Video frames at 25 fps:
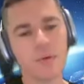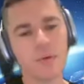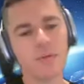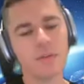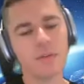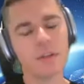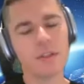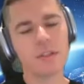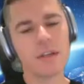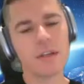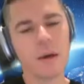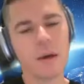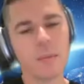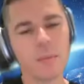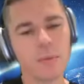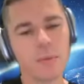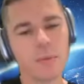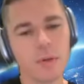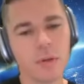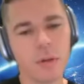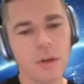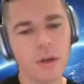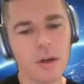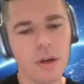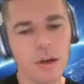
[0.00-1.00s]
so perfect
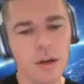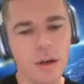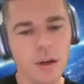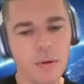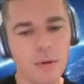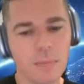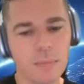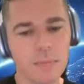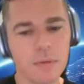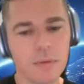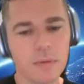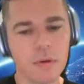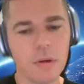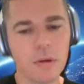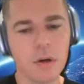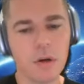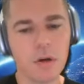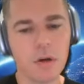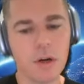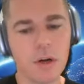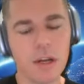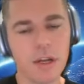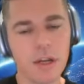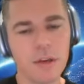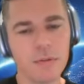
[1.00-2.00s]
example um,
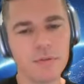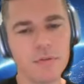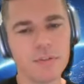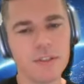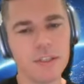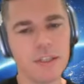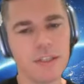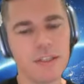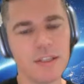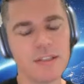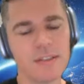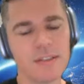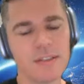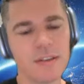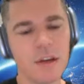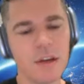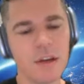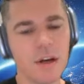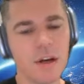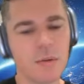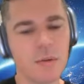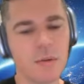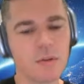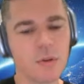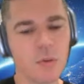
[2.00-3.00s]
are NFTs.
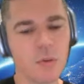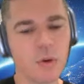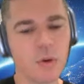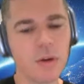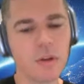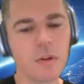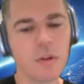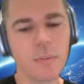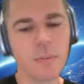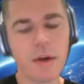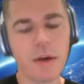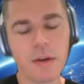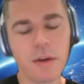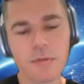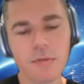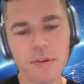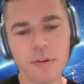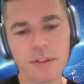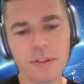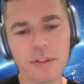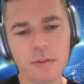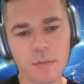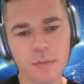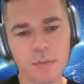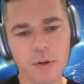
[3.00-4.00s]
Um, so one of the
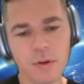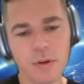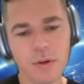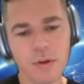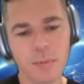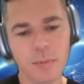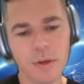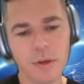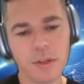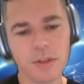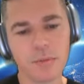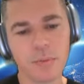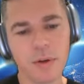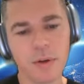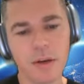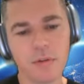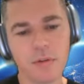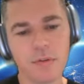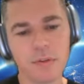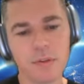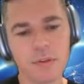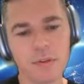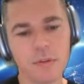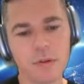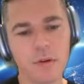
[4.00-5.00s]
benefits, one of the major
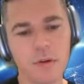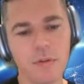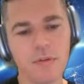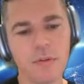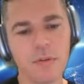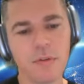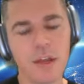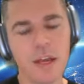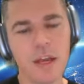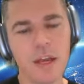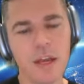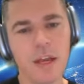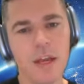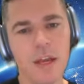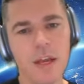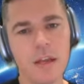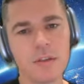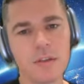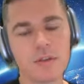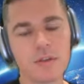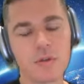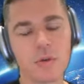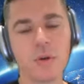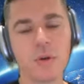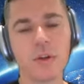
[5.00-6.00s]
benefits of
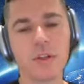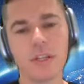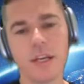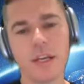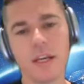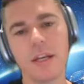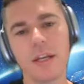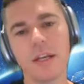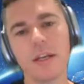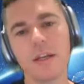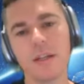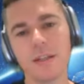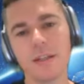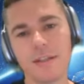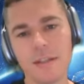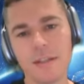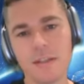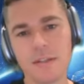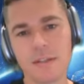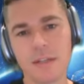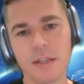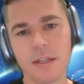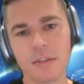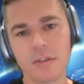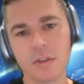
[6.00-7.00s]
storing data in a
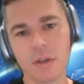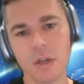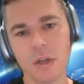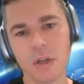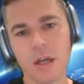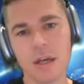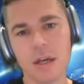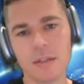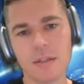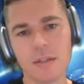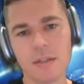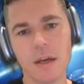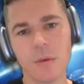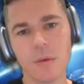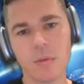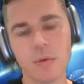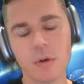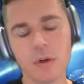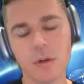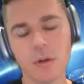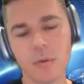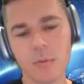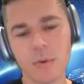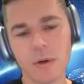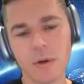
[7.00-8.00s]
decentralized
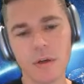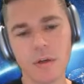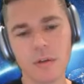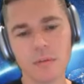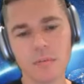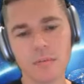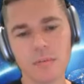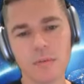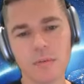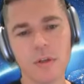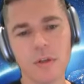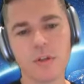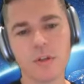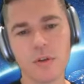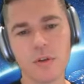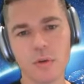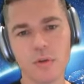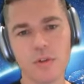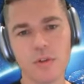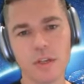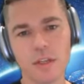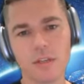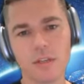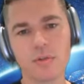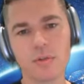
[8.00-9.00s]
network where there's
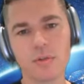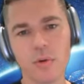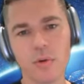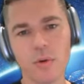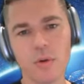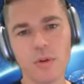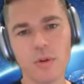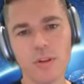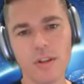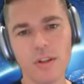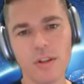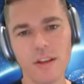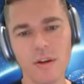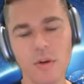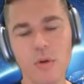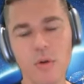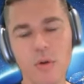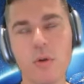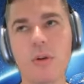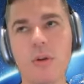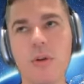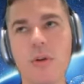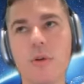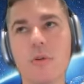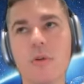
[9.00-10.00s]
no central
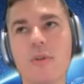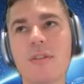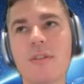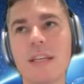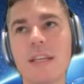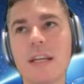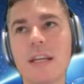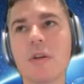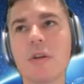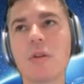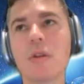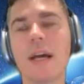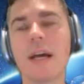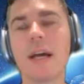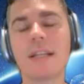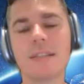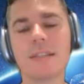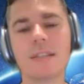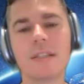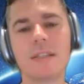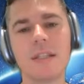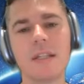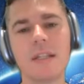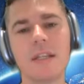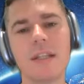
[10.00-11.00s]
or no single
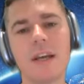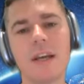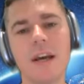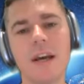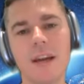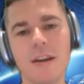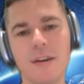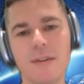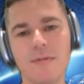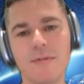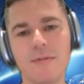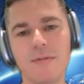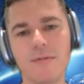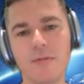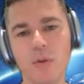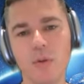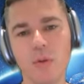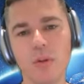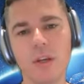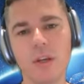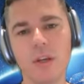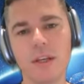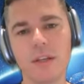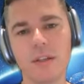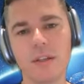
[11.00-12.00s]
entity that
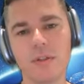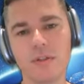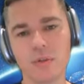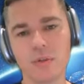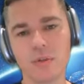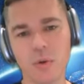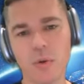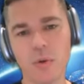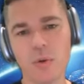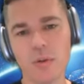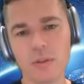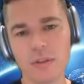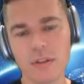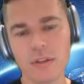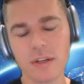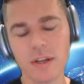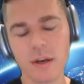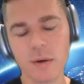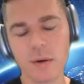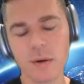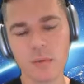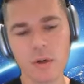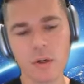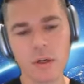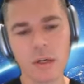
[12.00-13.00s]
fully controls the
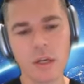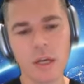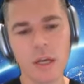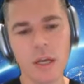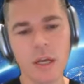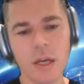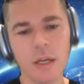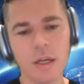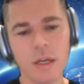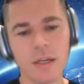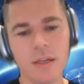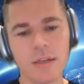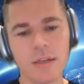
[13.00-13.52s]
network